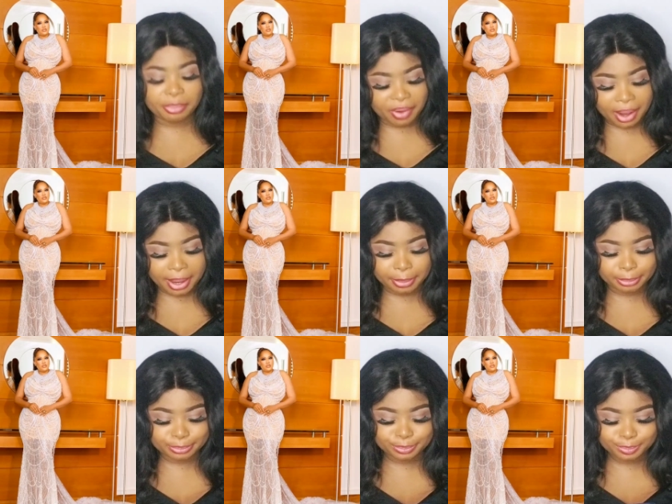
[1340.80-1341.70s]

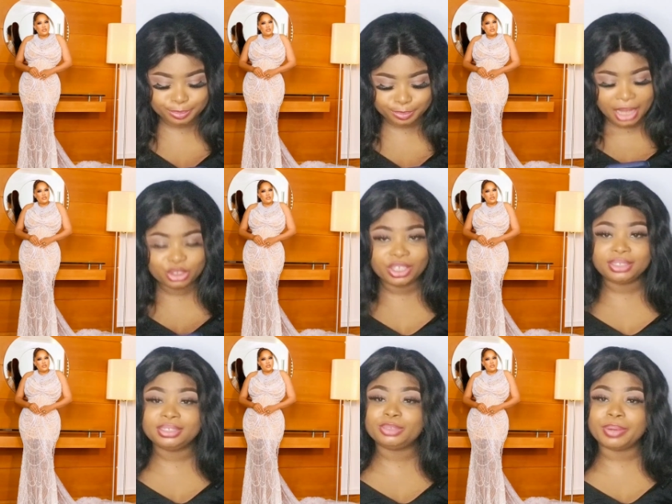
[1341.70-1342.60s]
Abraham. Her
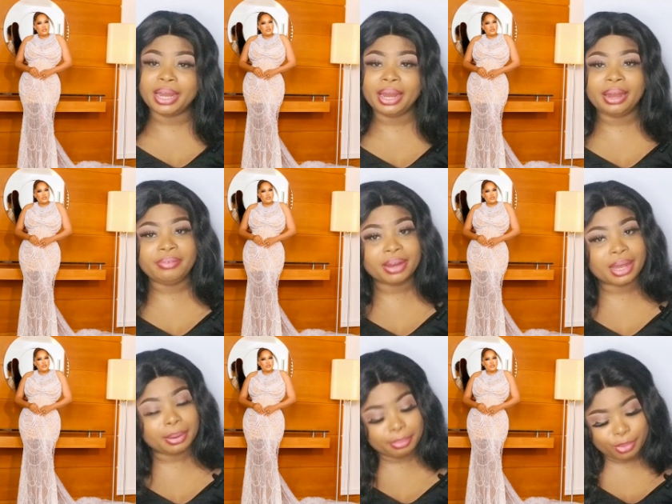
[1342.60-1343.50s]
dress is by
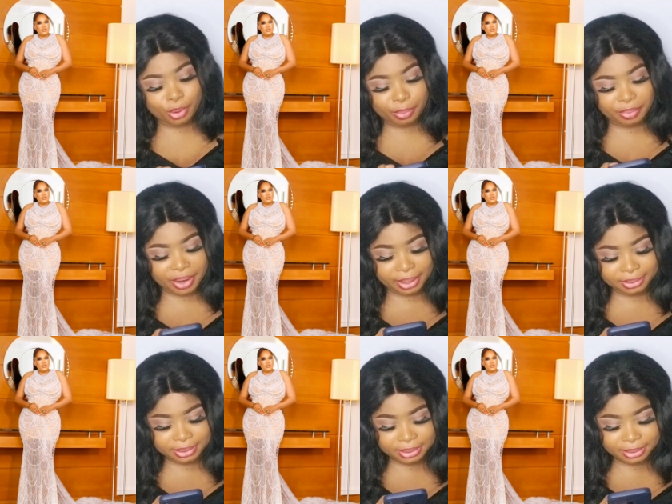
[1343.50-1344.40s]
Erica Moore
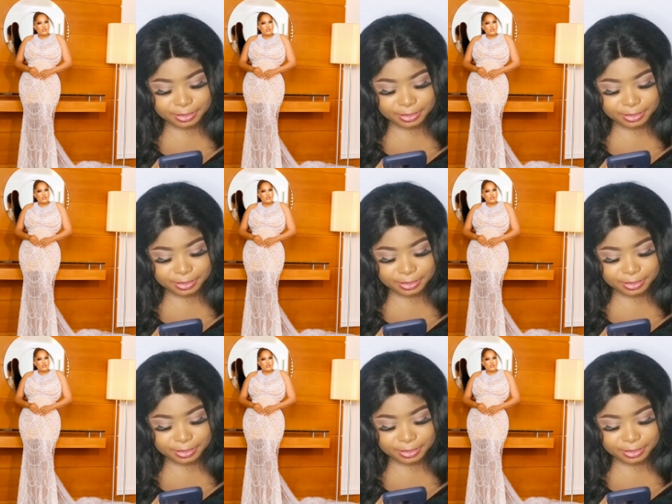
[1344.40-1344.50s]
brand.